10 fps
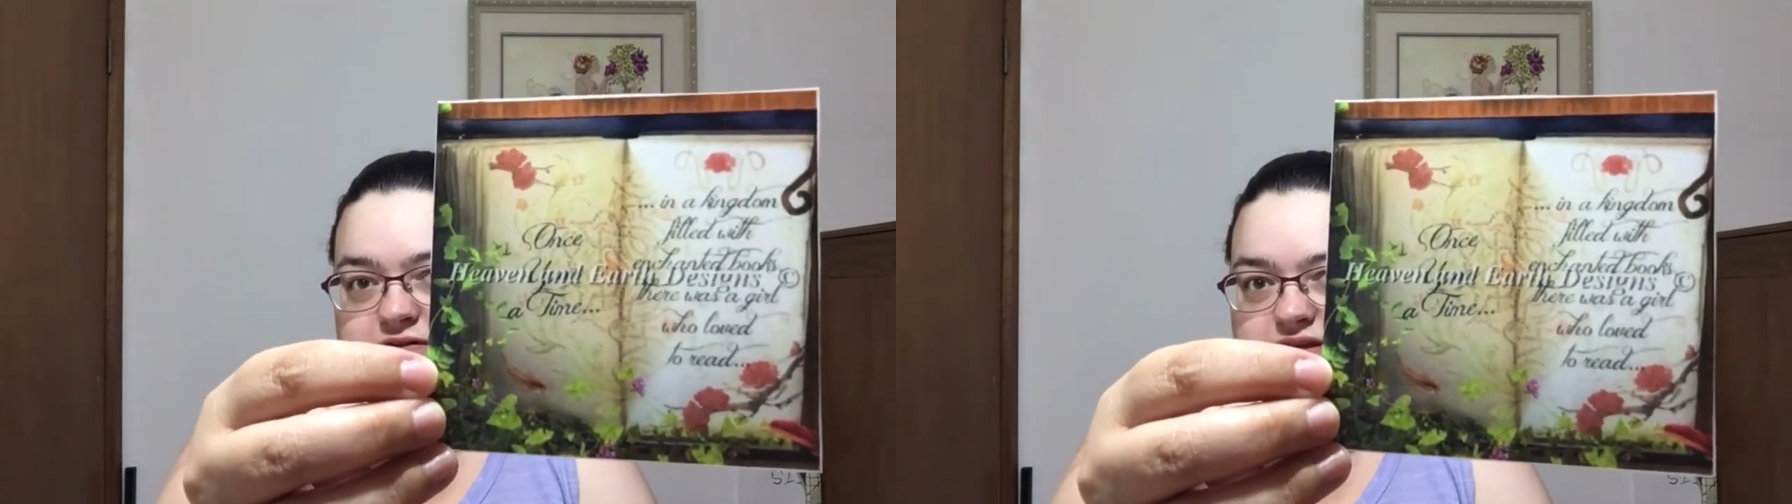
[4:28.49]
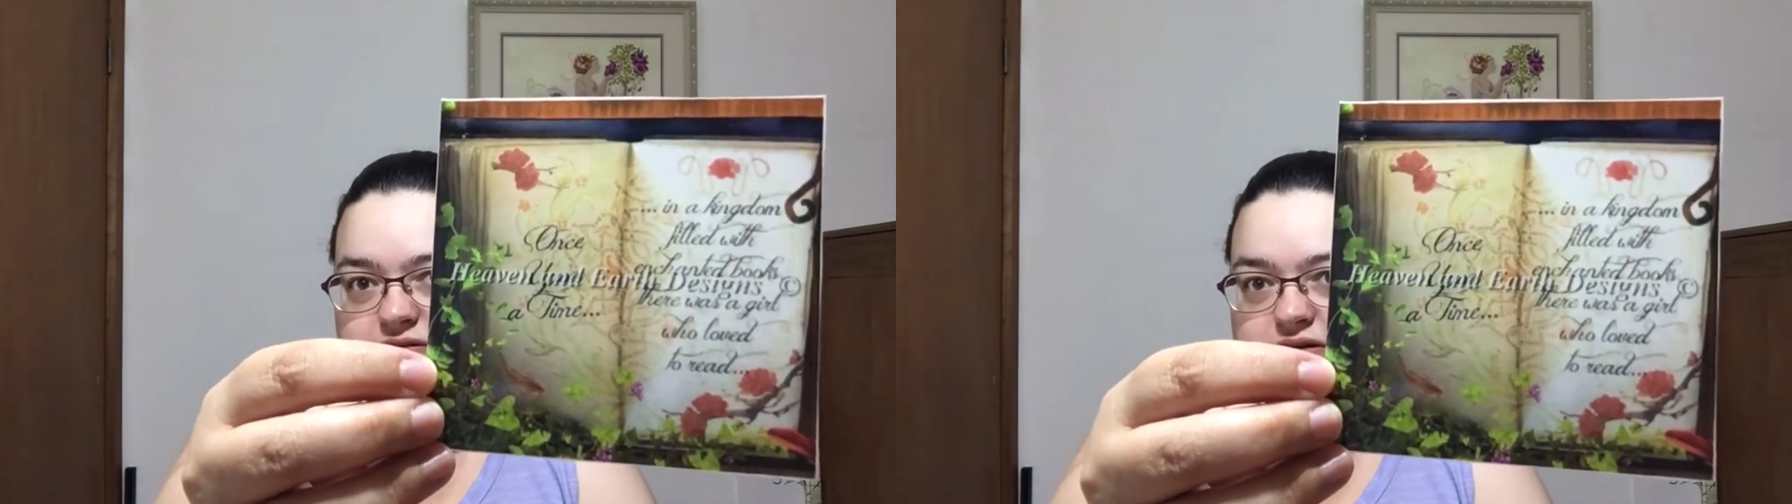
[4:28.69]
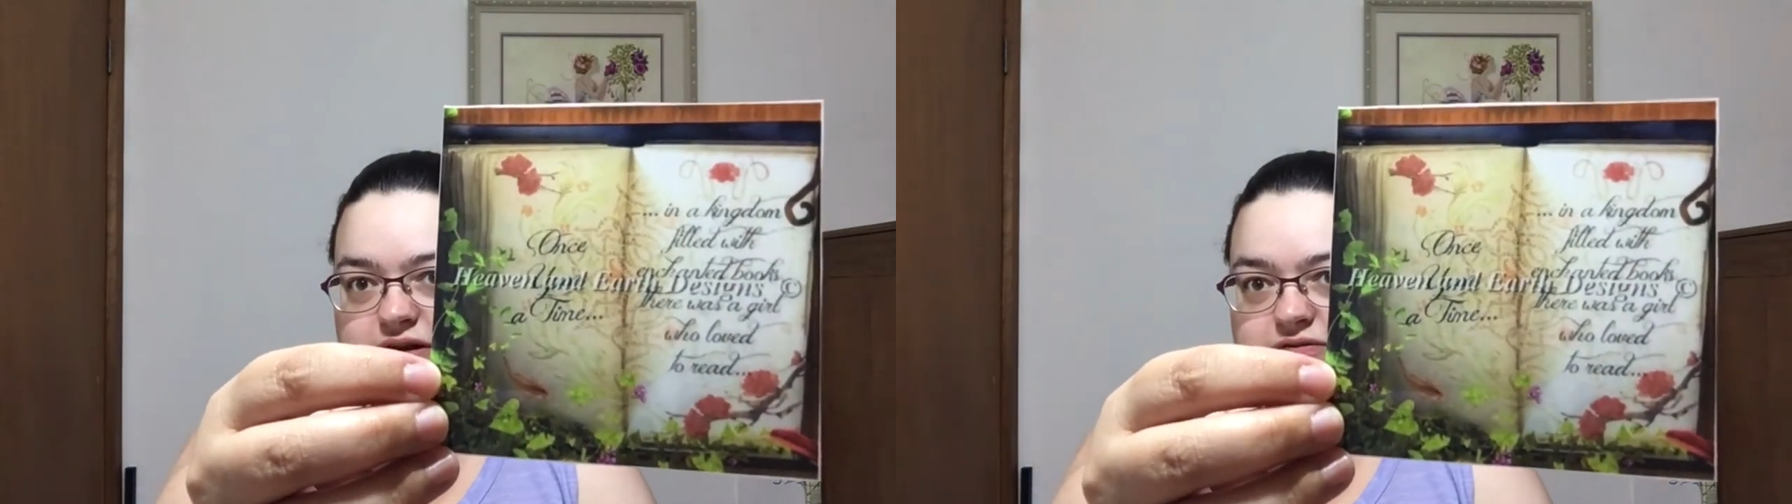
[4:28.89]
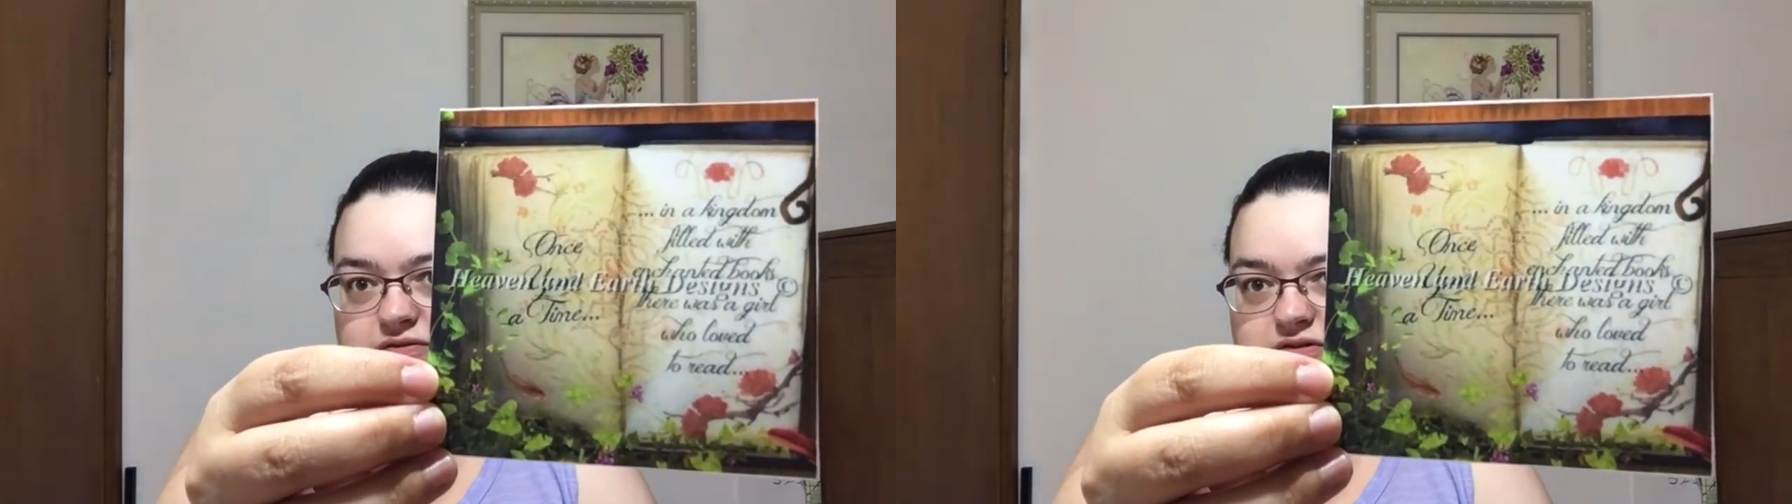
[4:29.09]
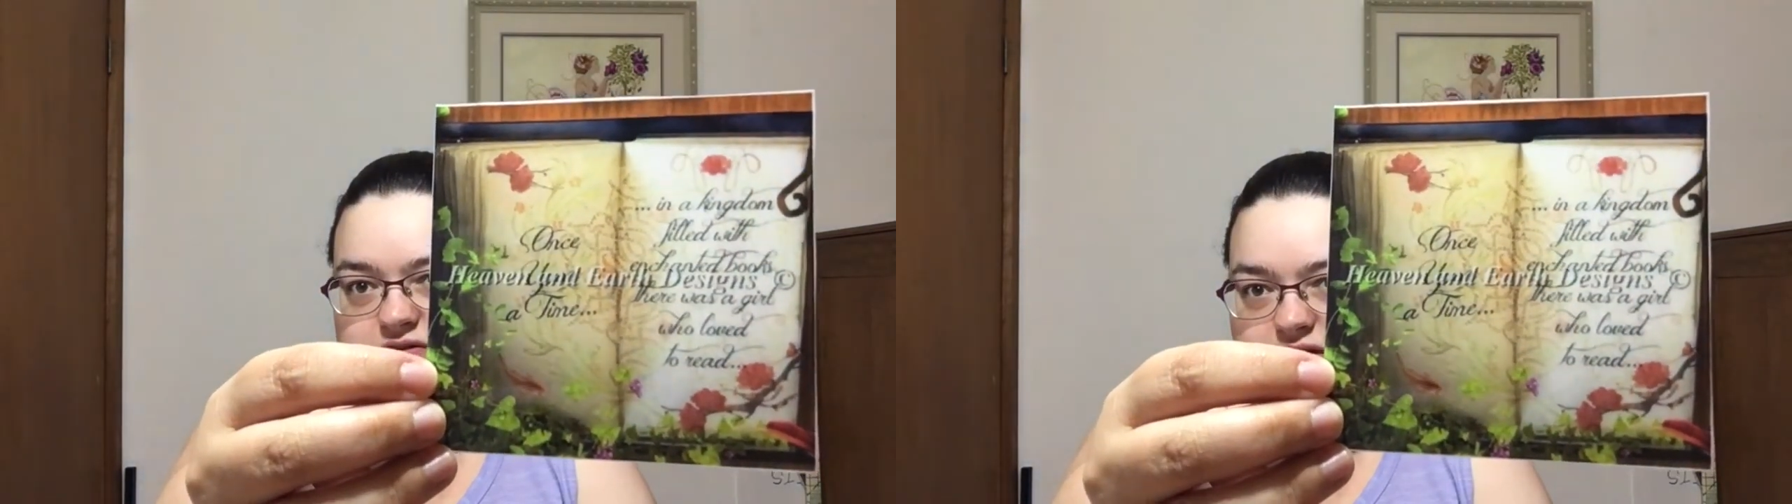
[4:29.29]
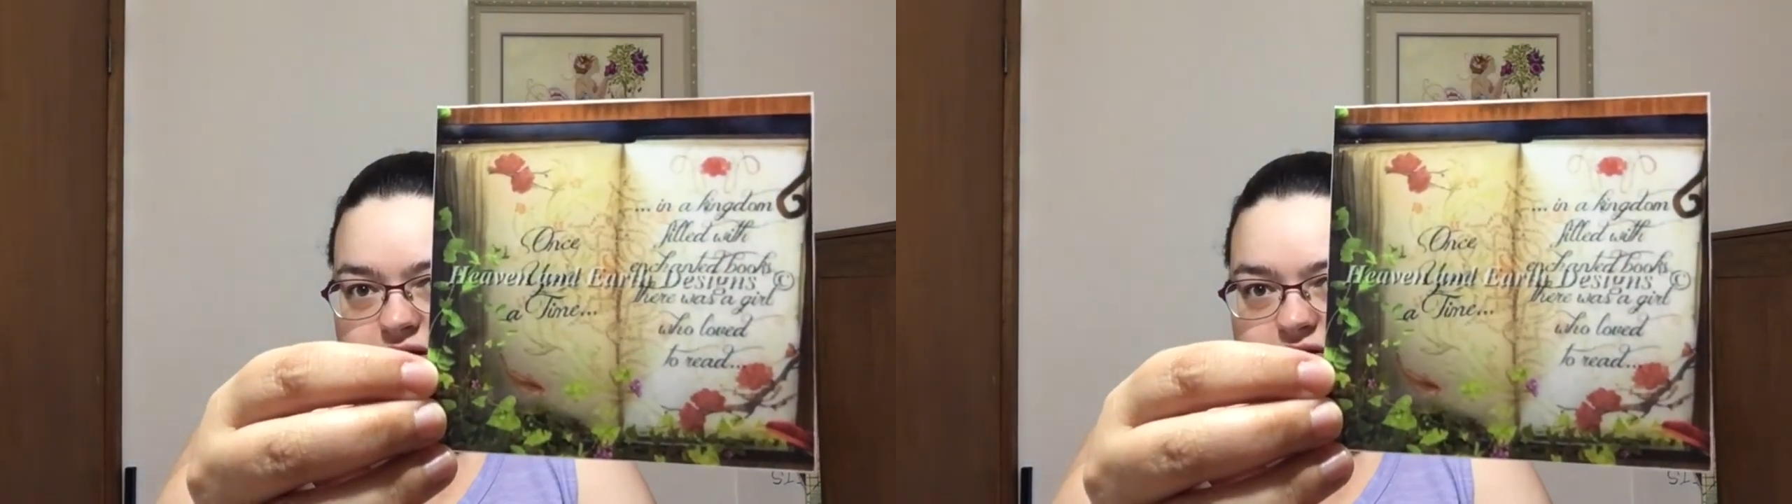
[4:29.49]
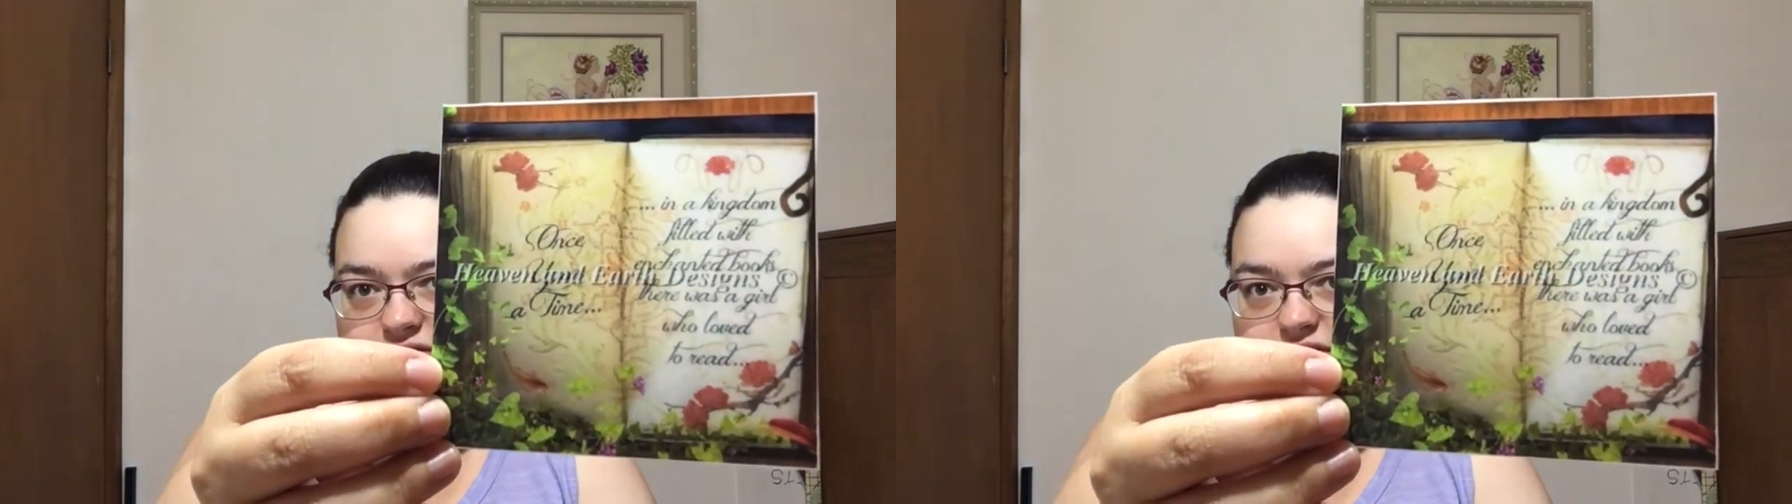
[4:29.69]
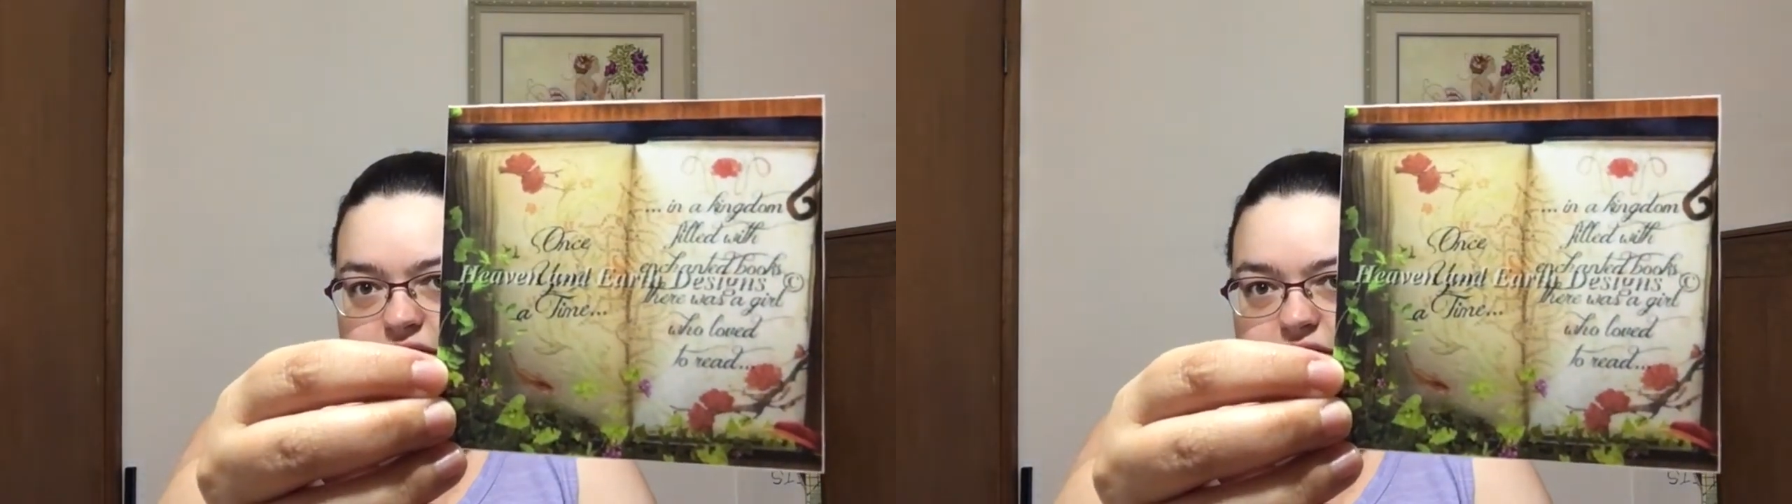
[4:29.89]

7 left designs.